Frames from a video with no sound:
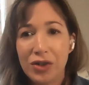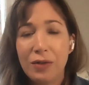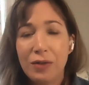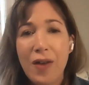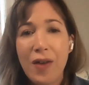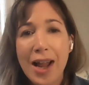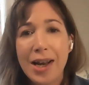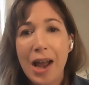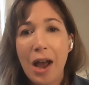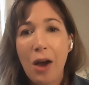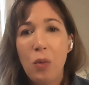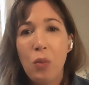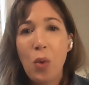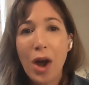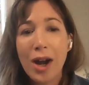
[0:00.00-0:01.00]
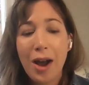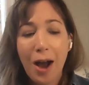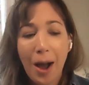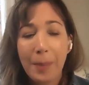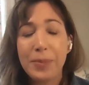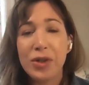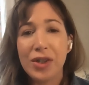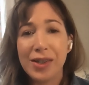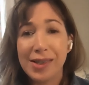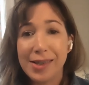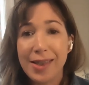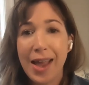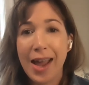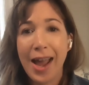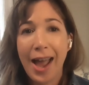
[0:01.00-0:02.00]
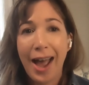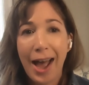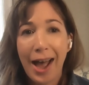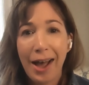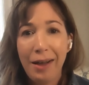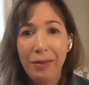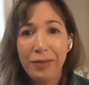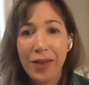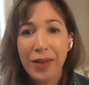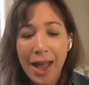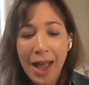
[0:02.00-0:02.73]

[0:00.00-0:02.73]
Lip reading: to find out what options they have